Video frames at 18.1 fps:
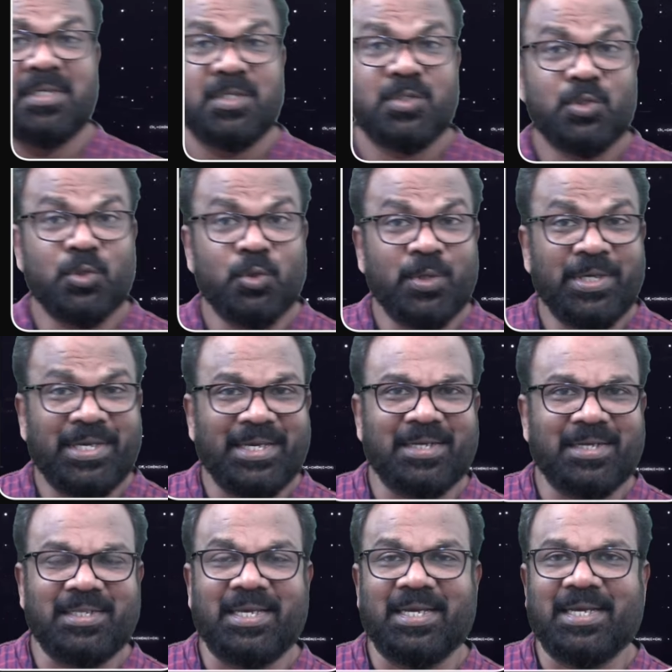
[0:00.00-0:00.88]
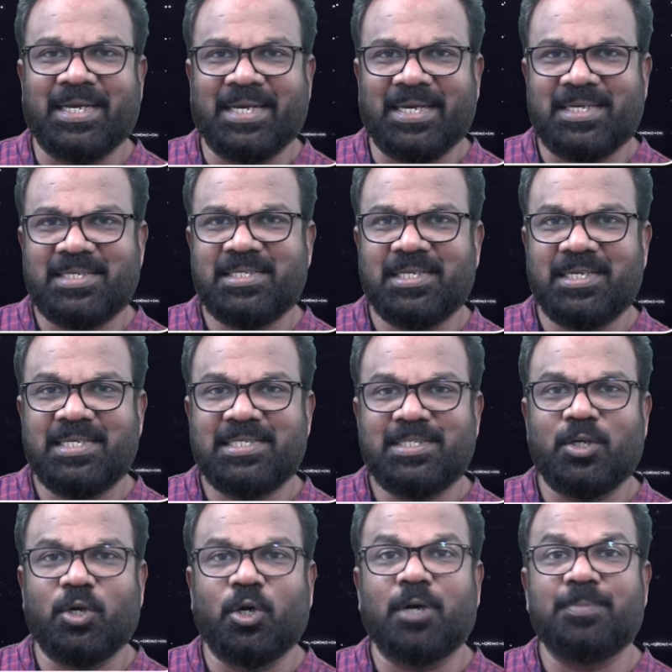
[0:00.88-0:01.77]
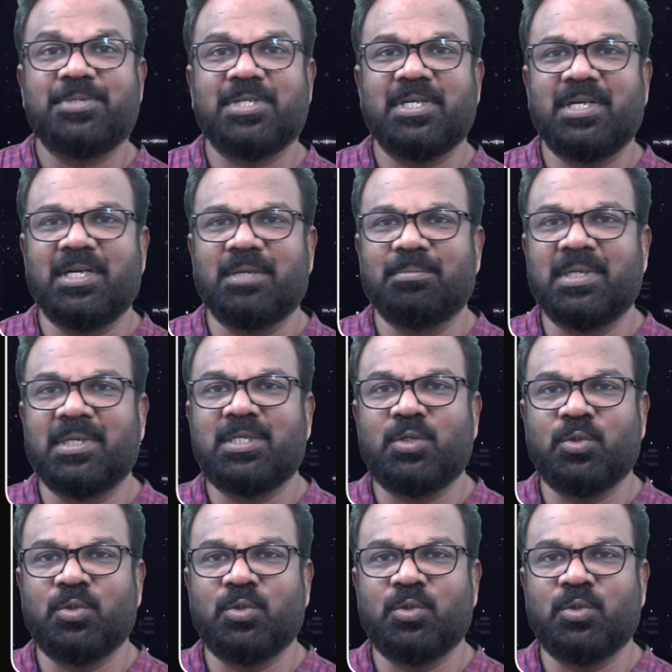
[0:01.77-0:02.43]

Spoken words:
So here the answer is option number